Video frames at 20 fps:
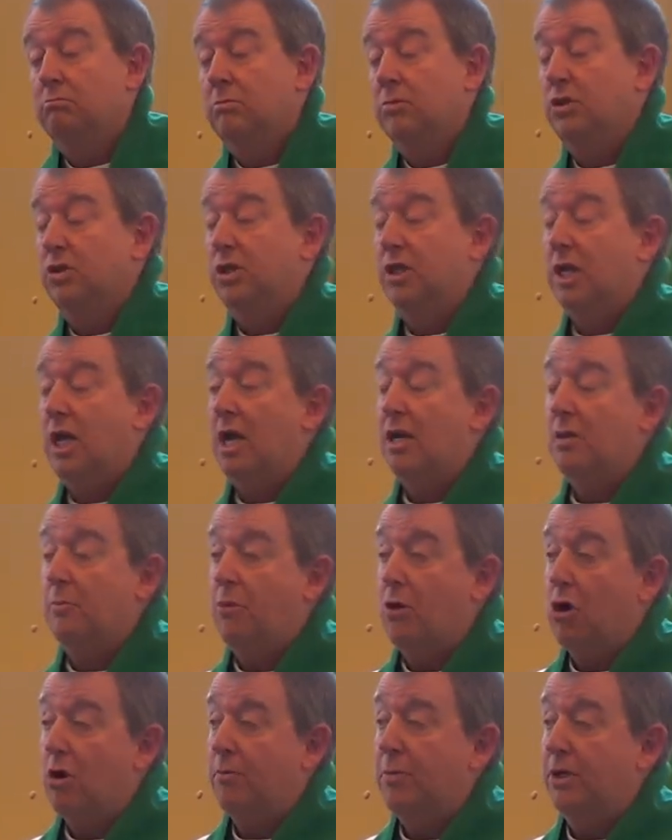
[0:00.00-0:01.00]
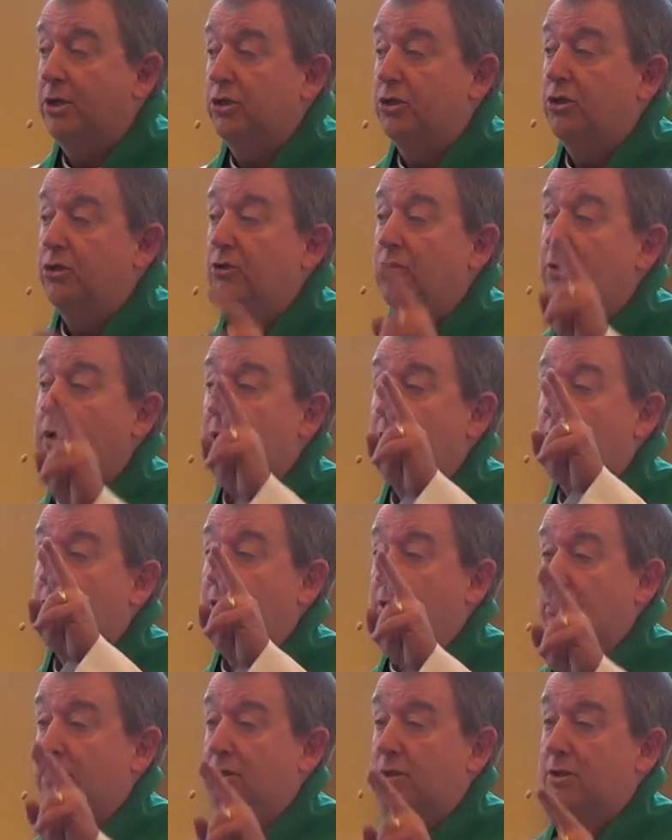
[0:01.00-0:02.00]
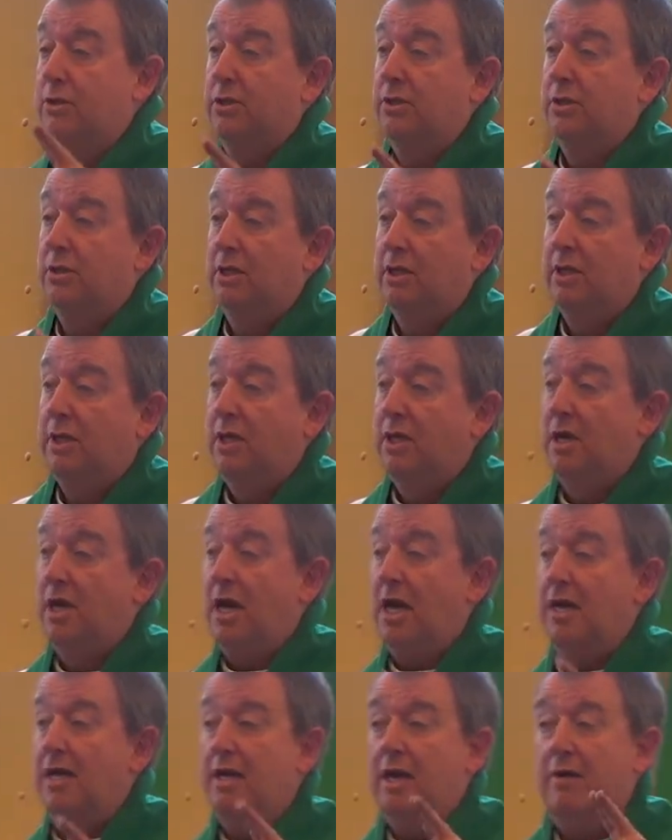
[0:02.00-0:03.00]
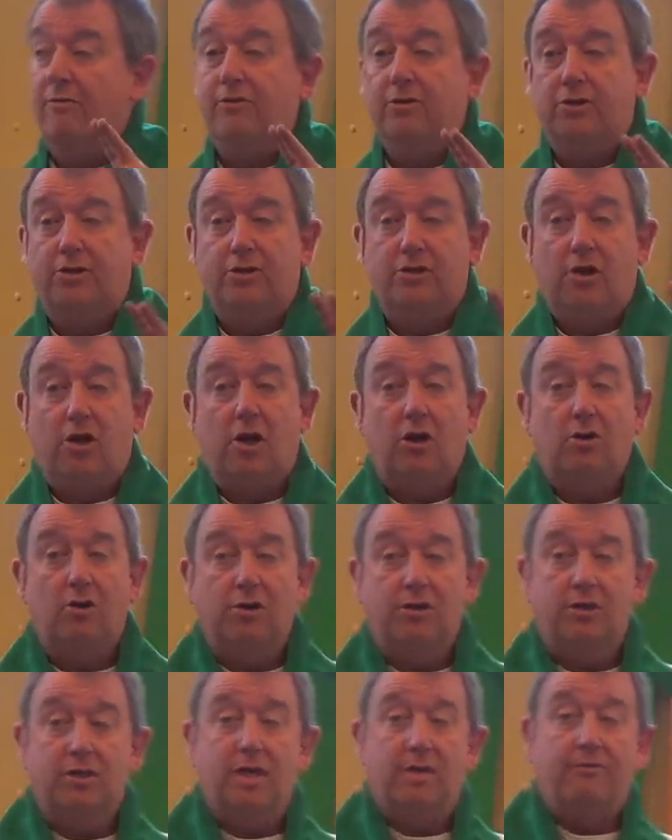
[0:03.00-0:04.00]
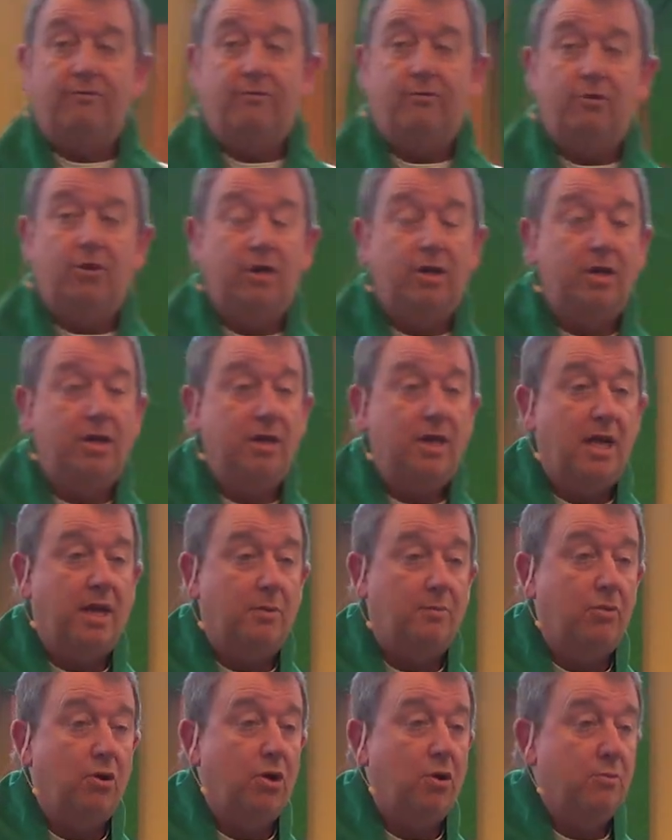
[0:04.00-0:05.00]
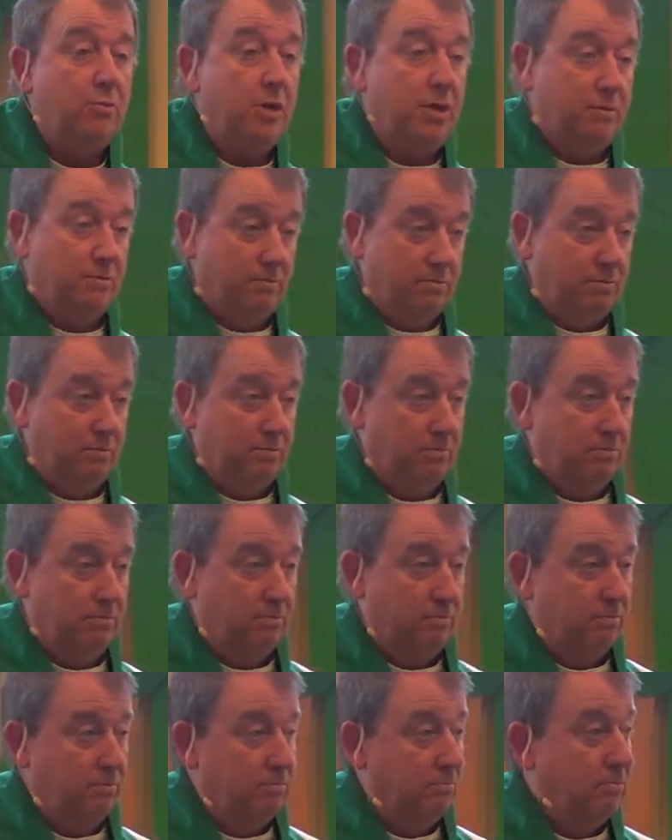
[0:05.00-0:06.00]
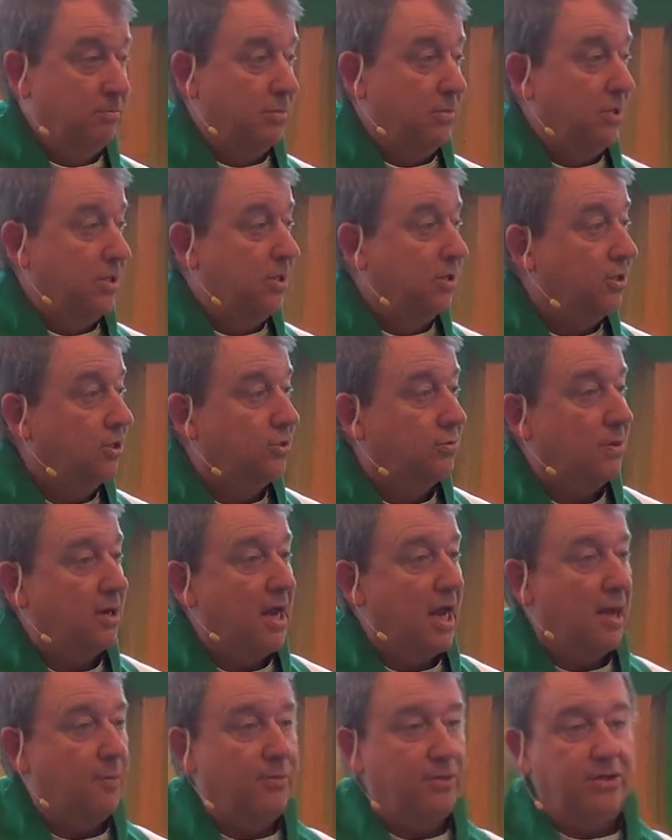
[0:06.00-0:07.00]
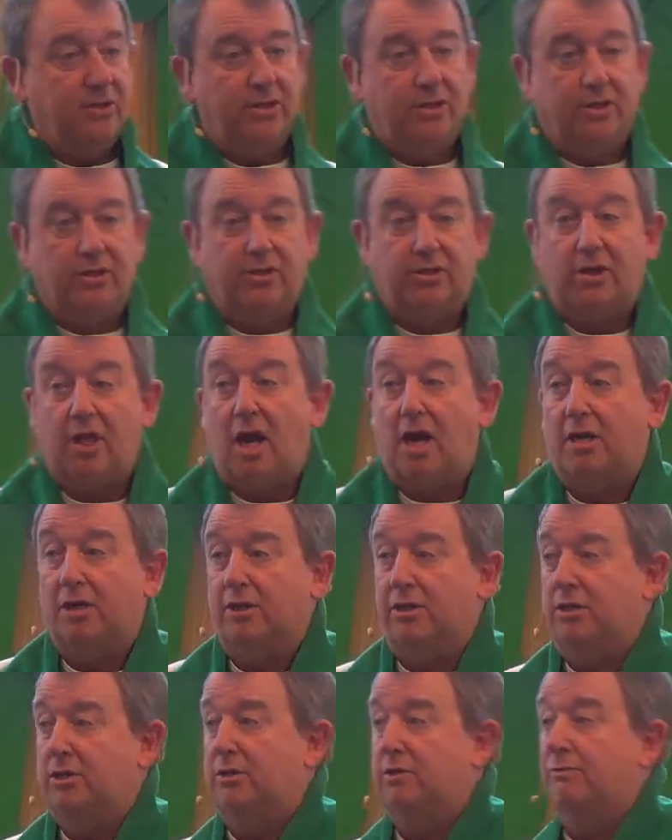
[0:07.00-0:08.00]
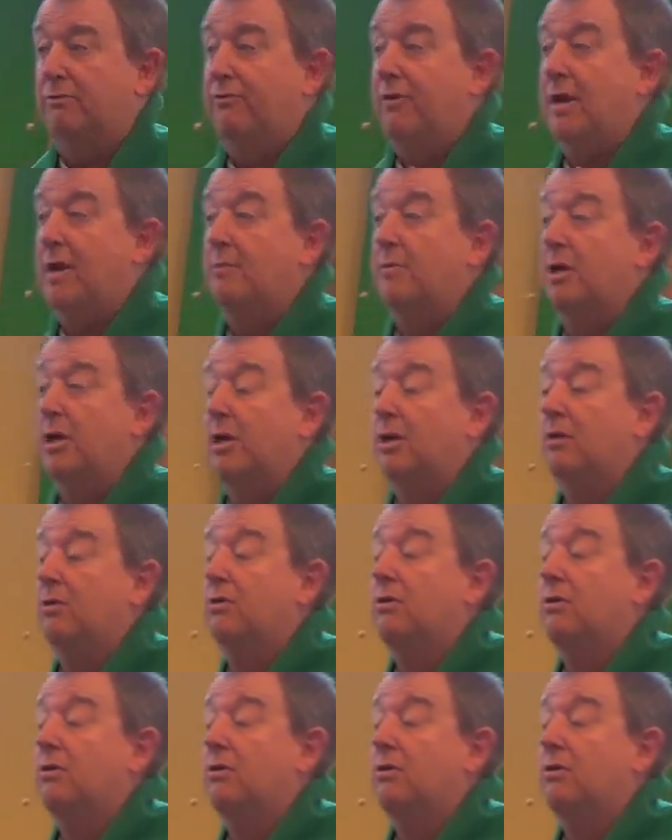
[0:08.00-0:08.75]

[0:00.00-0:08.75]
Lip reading: She got an apartment 2 years. I never saw her step foot in that apartment. This is what happens in a Scottish family